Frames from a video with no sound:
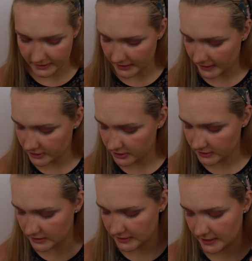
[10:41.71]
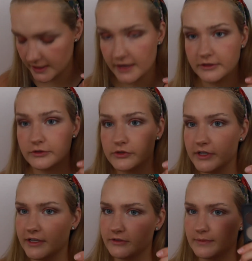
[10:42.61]
And actually today,
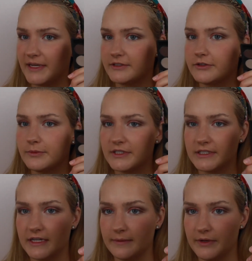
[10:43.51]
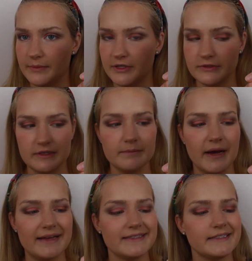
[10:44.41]
usually I use a pencil, but today I'm gonna be using
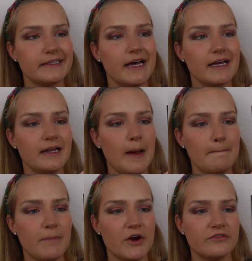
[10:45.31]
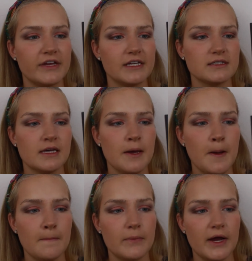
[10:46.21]
my Salon Perfect
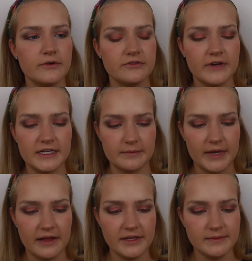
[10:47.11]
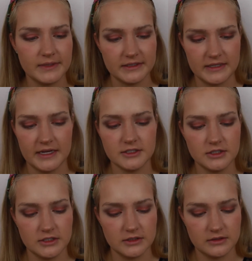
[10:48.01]
Brow Defining Palette because I
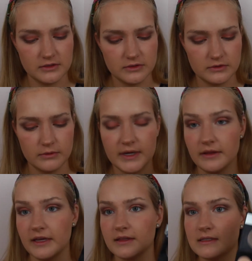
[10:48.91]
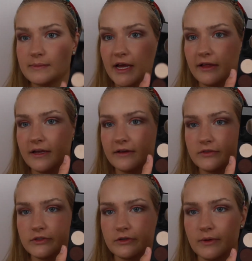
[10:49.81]
actually do quite like this palette. I've
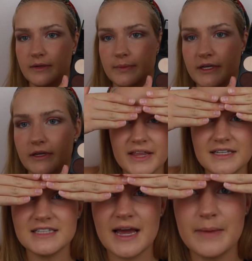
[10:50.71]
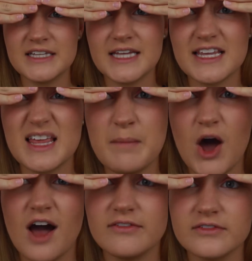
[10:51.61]
used it quite a bit. By the time I take them
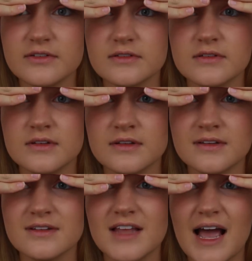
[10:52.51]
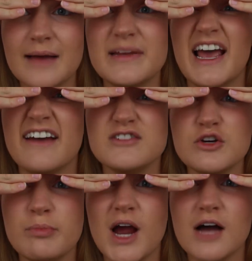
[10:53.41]
off, I'm gonna have new
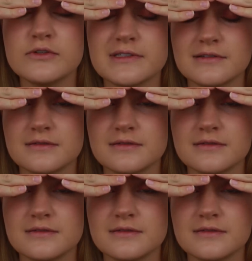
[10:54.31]
brows.